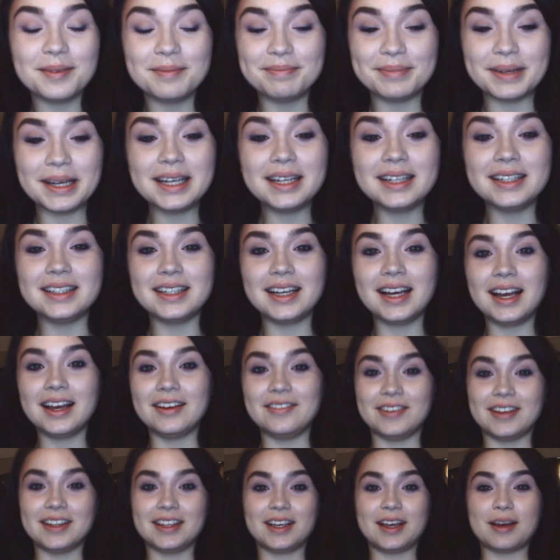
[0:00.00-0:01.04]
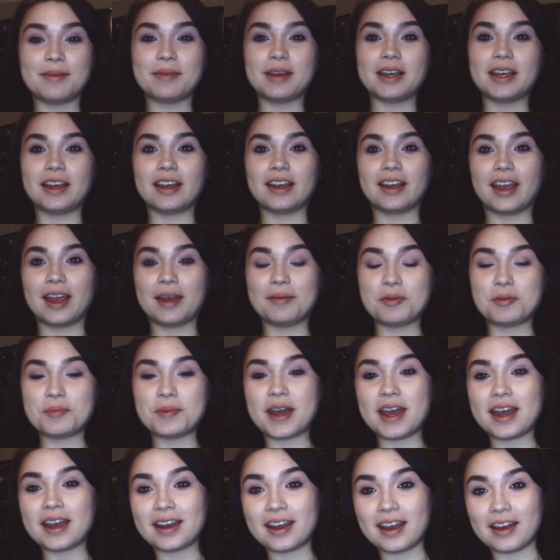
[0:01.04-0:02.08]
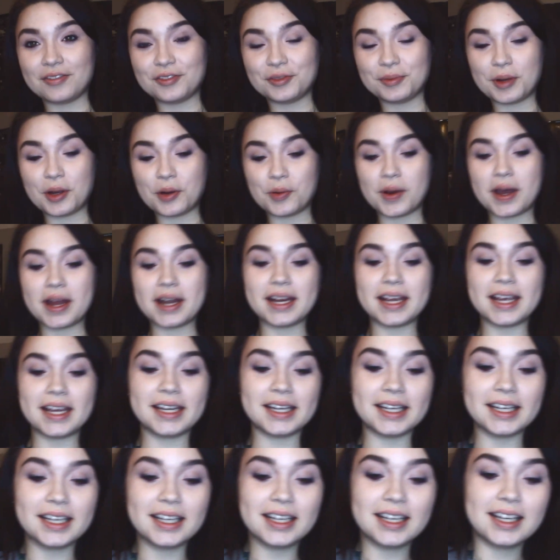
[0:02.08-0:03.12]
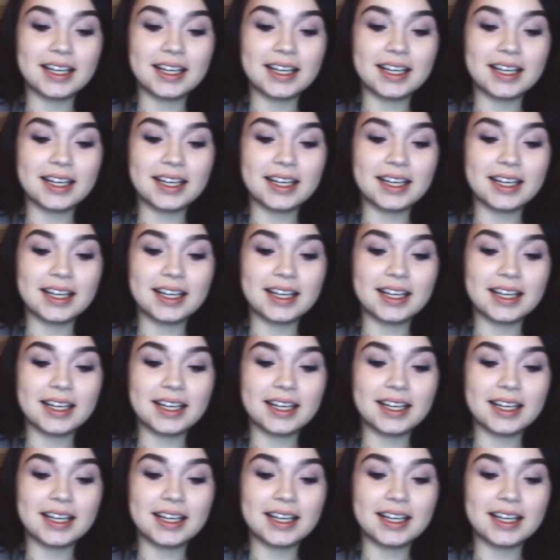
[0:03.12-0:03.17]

but yeah, I finally got my camera back after my wedding.